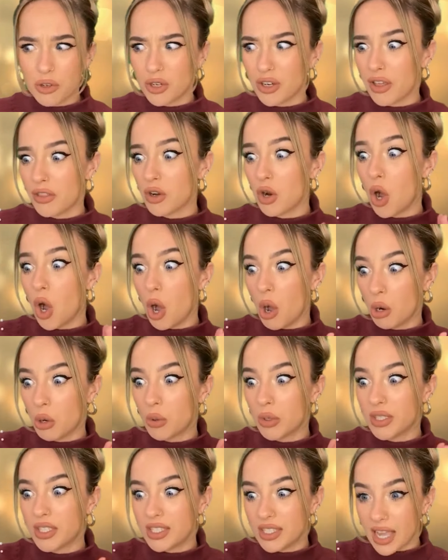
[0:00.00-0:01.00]
or another
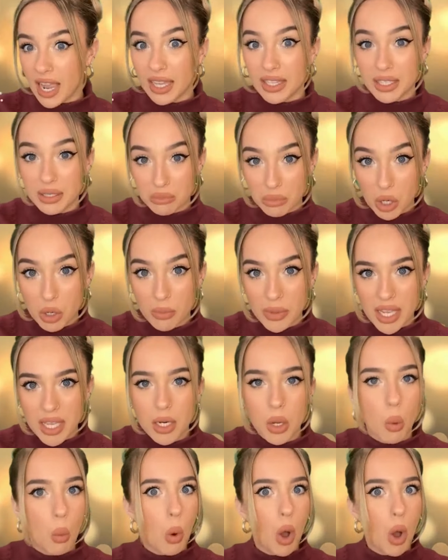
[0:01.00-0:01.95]
awkward silent moment.